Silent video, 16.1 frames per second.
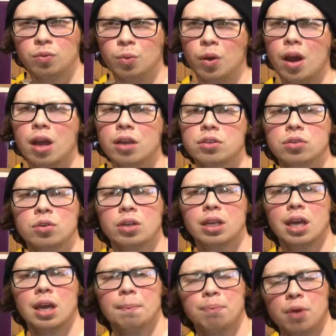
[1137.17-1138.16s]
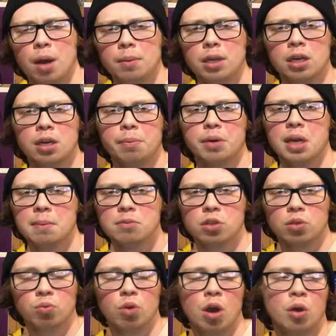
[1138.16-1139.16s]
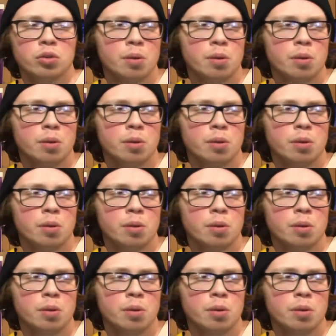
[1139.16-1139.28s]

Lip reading: we're also going to get probably a couple games in a row,